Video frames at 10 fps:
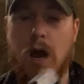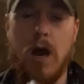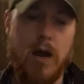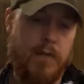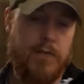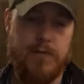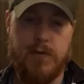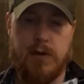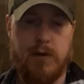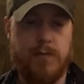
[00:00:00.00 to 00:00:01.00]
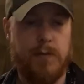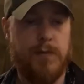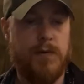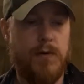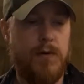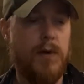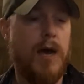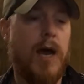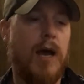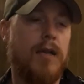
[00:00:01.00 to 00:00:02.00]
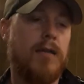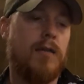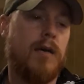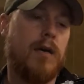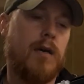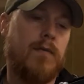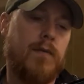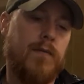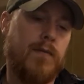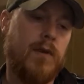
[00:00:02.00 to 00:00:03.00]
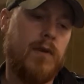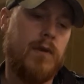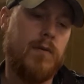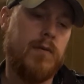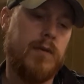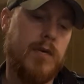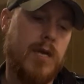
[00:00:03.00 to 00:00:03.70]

I have reviewed it before, and I've reviewed